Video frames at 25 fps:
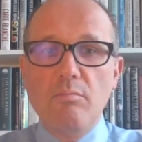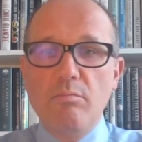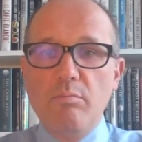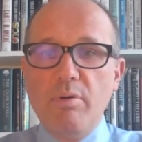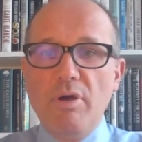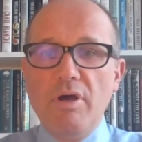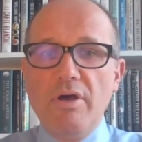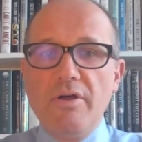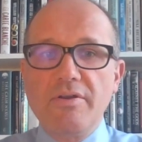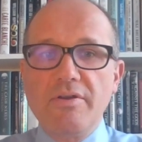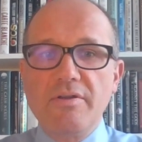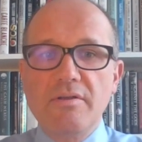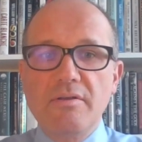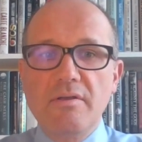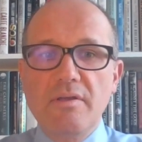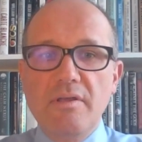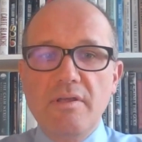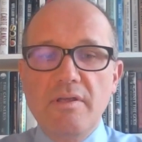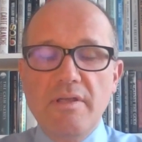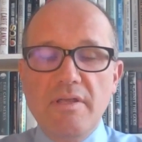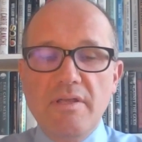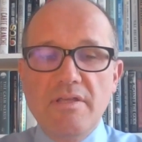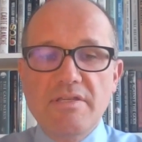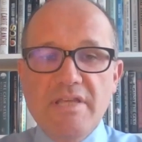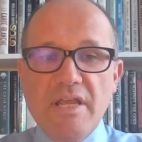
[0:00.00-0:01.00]
But
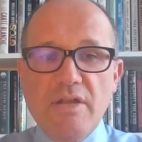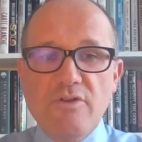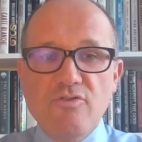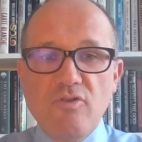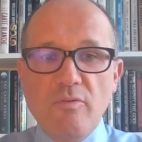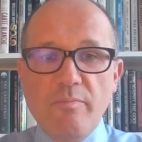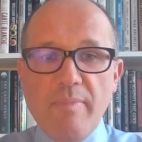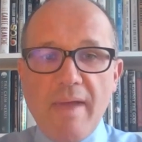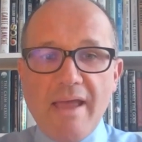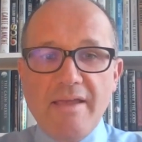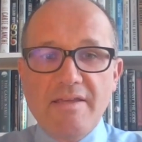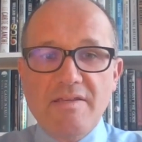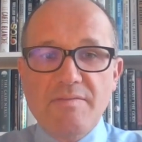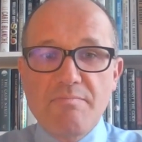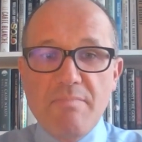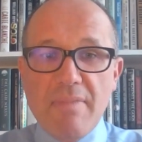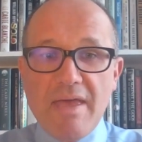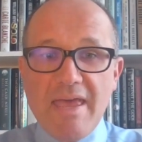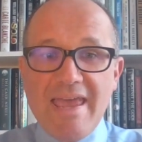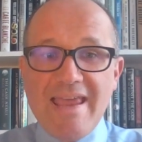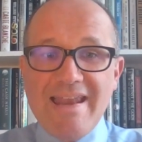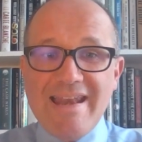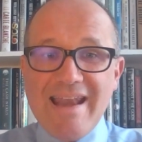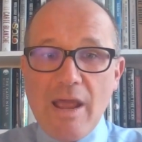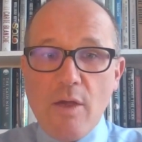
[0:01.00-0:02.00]
Central banks
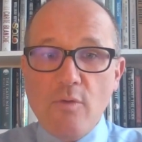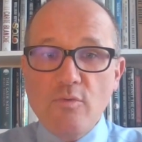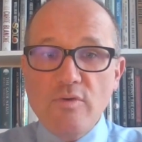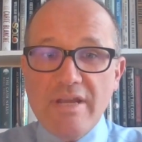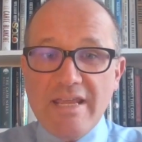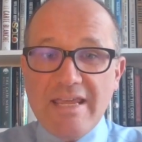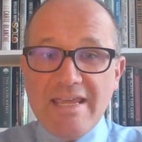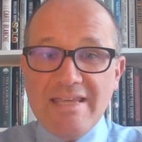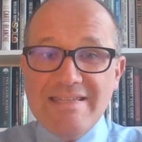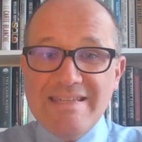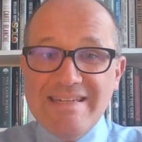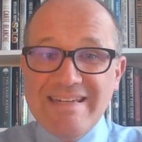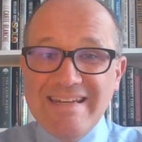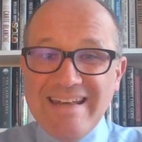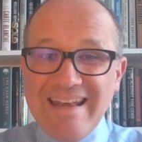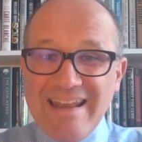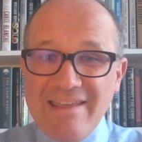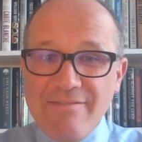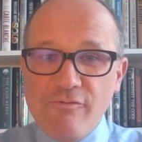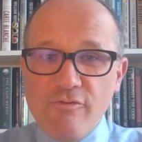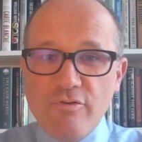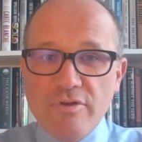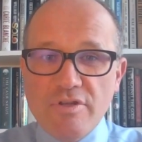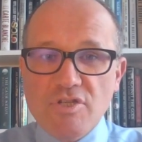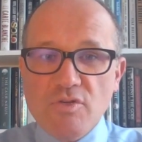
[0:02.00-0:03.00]
may now need to
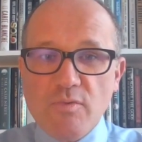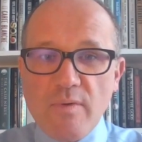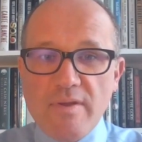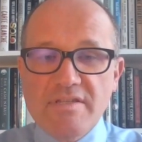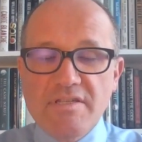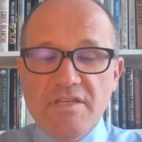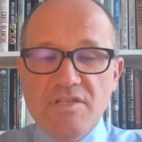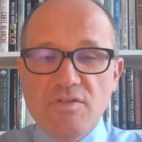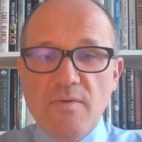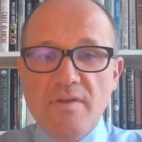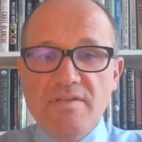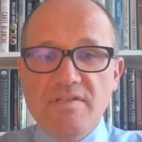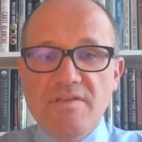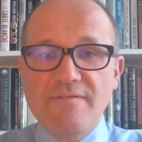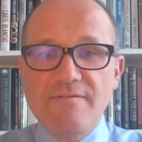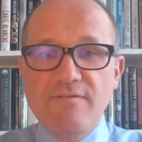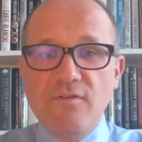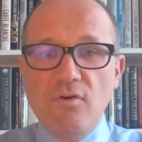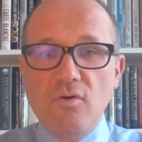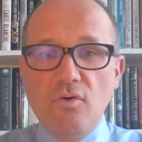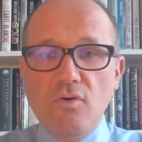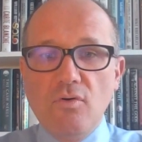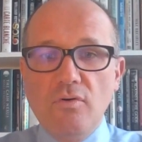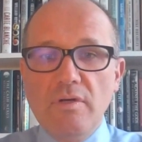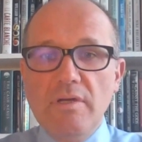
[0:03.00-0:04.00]
deliver in
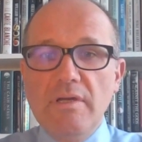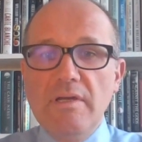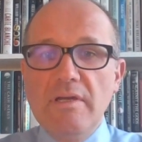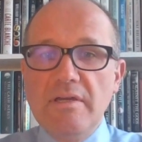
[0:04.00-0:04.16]
2024